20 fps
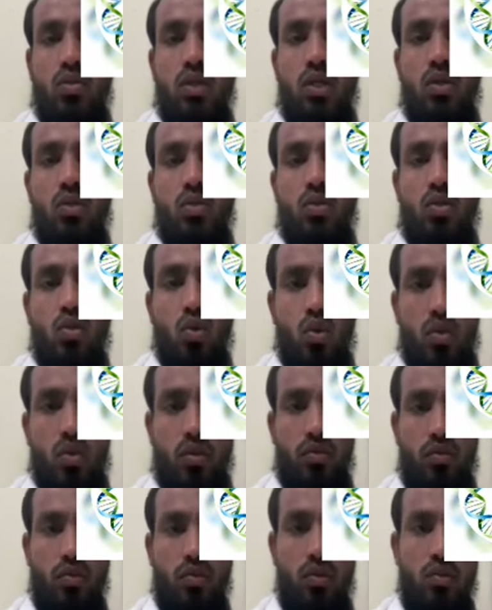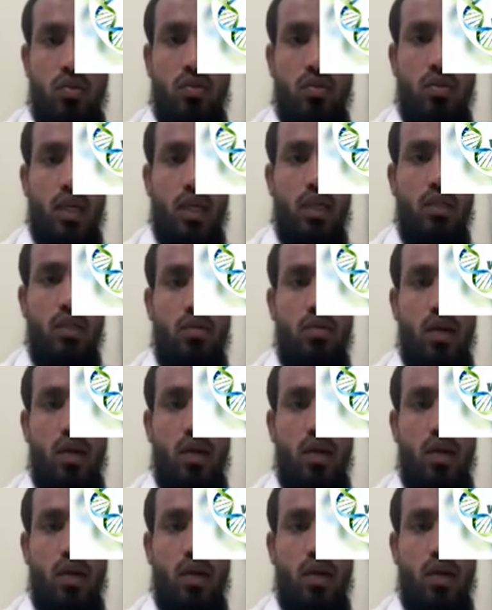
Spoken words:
need to store the food. So that is